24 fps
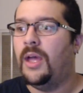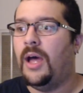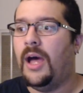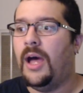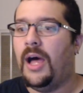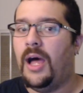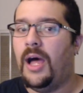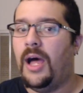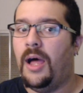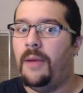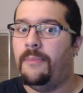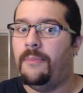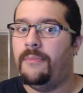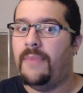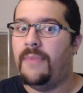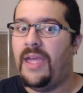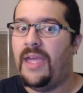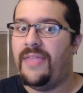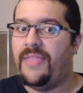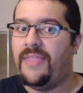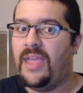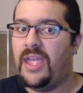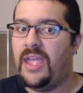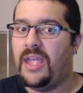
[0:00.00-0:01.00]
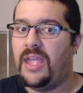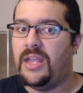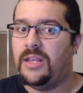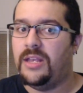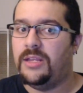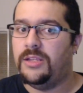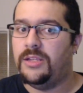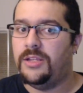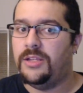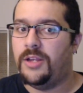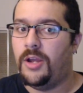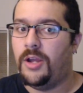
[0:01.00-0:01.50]
And
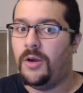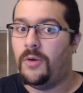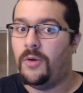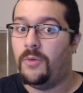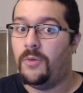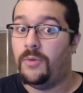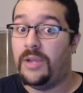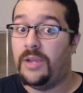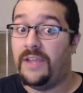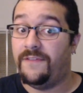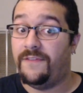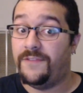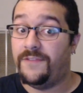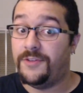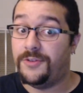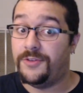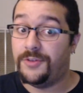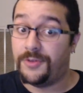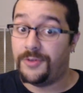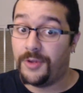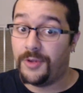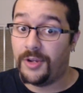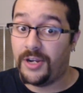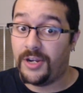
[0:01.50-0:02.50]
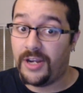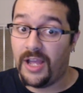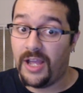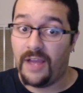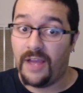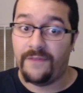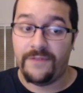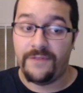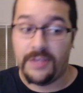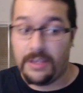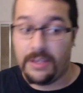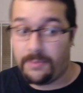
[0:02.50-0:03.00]
then, you know, if you do good
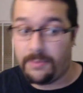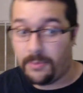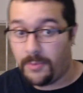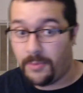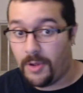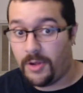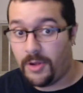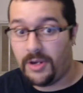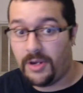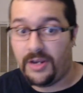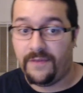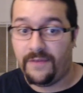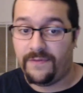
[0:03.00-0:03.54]
enough, you get promoted.